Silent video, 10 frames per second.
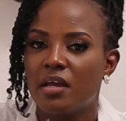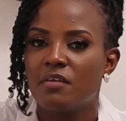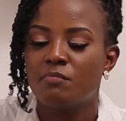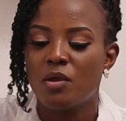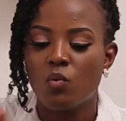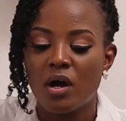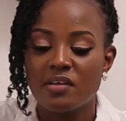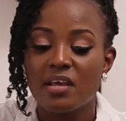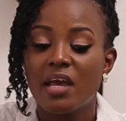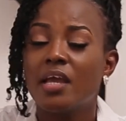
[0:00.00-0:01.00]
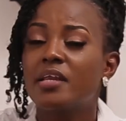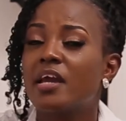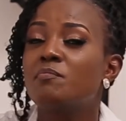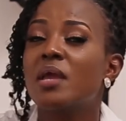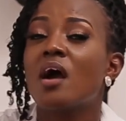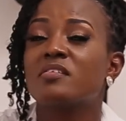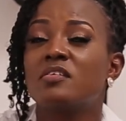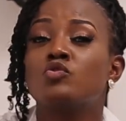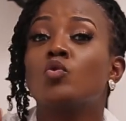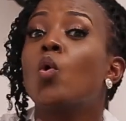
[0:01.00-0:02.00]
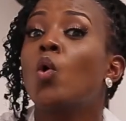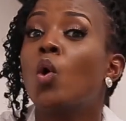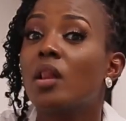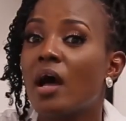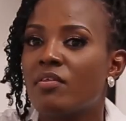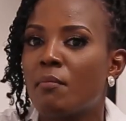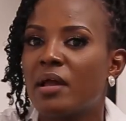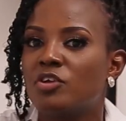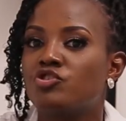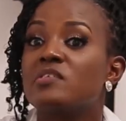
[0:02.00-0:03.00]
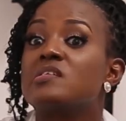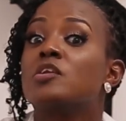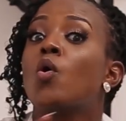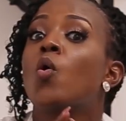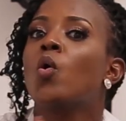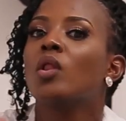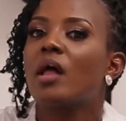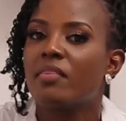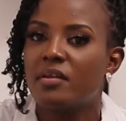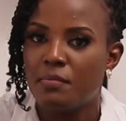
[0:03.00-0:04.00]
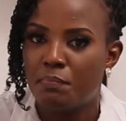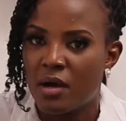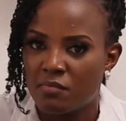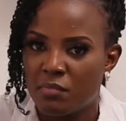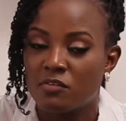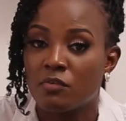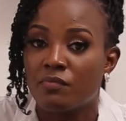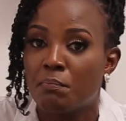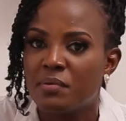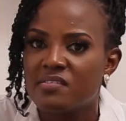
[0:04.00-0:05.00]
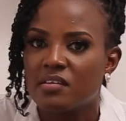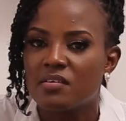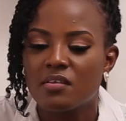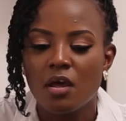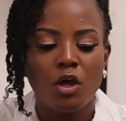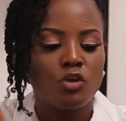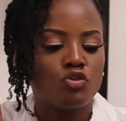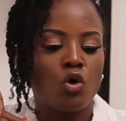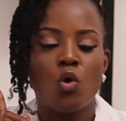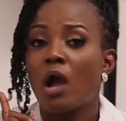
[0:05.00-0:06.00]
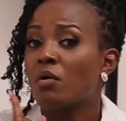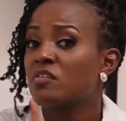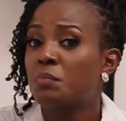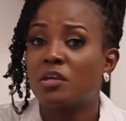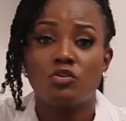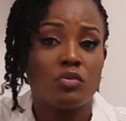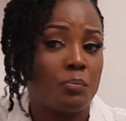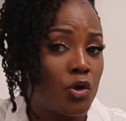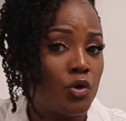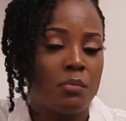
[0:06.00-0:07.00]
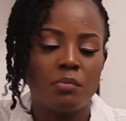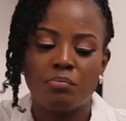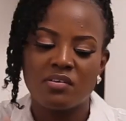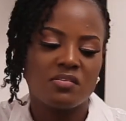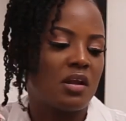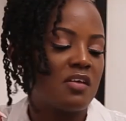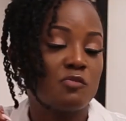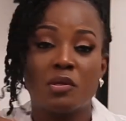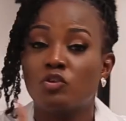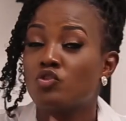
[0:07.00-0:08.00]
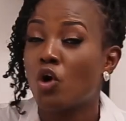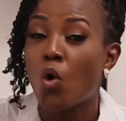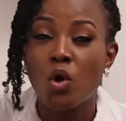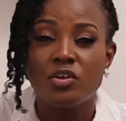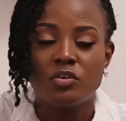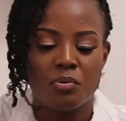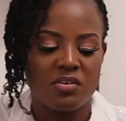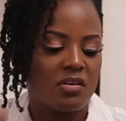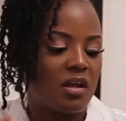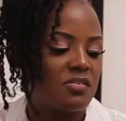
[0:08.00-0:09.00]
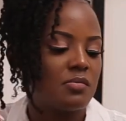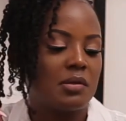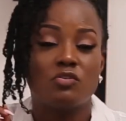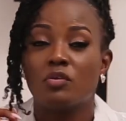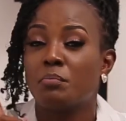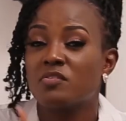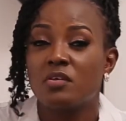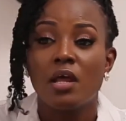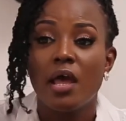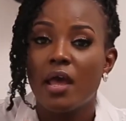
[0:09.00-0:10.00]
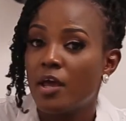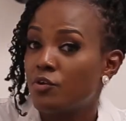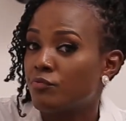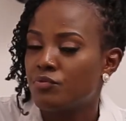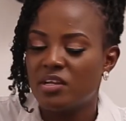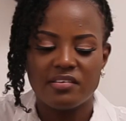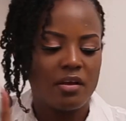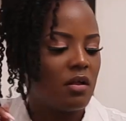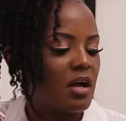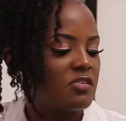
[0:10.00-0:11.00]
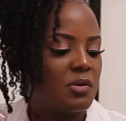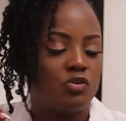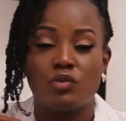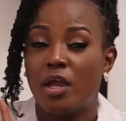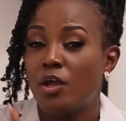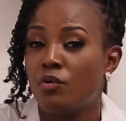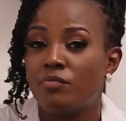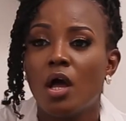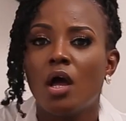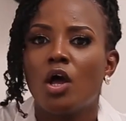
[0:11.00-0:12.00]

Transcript: gave me was, it gave me access to all other managers in all other departments of the business. So I was speaking to the procurement person, I was speaking to the audit person, I was speaking to the person, head of retail, I was speaking to the head of